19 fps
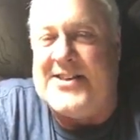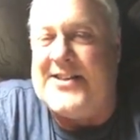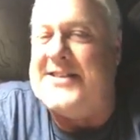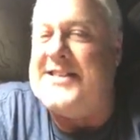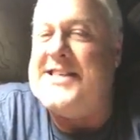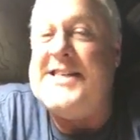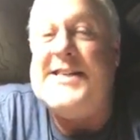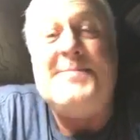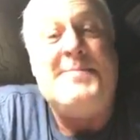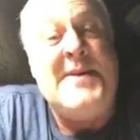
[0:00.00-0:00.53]
and
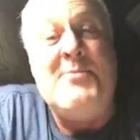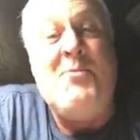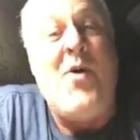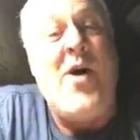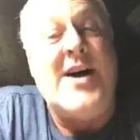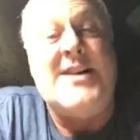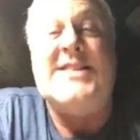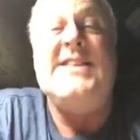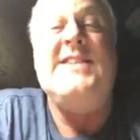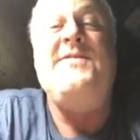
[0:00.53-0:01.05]
she's been
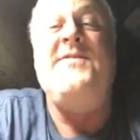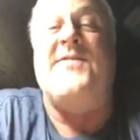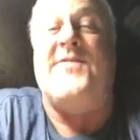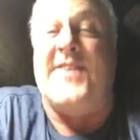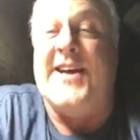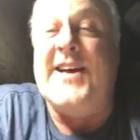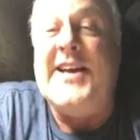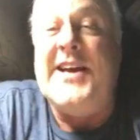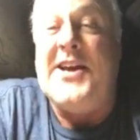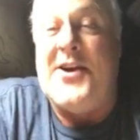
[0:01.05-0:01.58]
watching
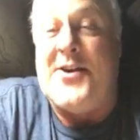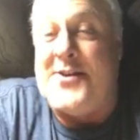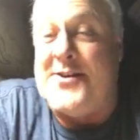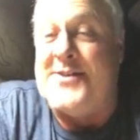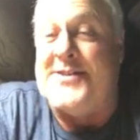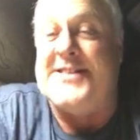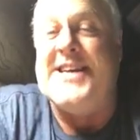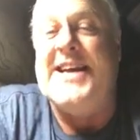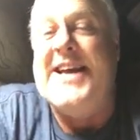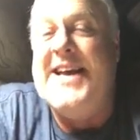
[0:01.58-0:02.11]

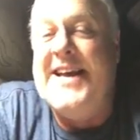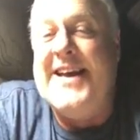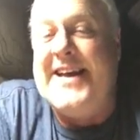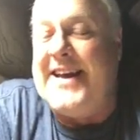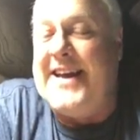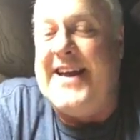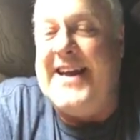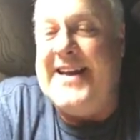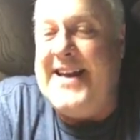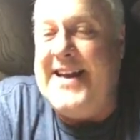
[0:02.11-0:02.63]
videos,
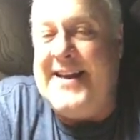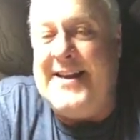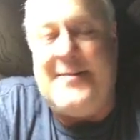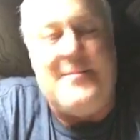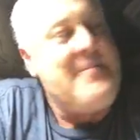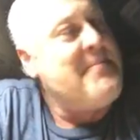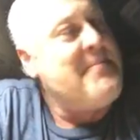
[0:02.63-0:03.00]
getting